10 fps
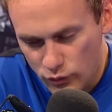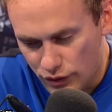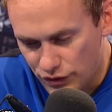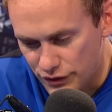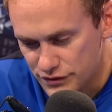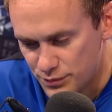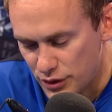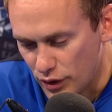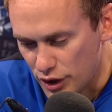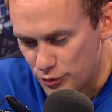with this
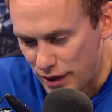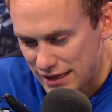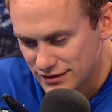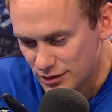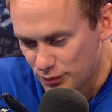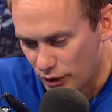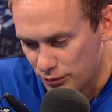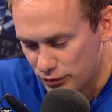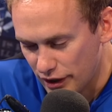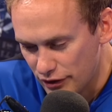BYU basketball
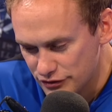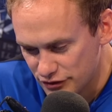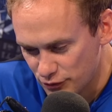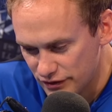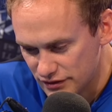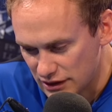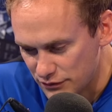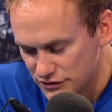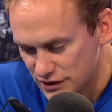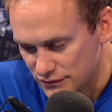player just recently
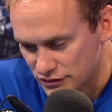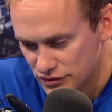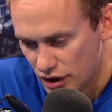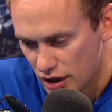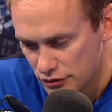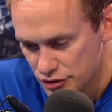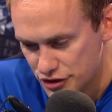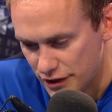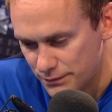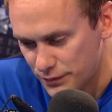received a
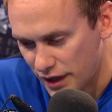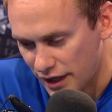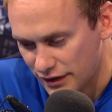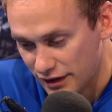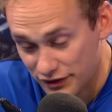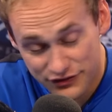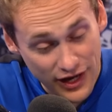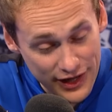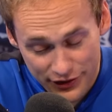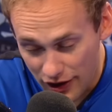scholarship and
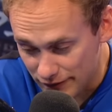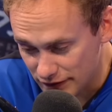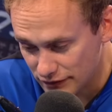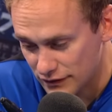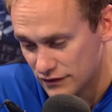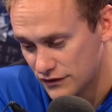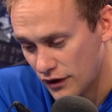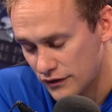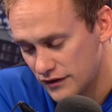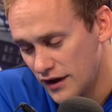excited, obviously, to
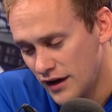start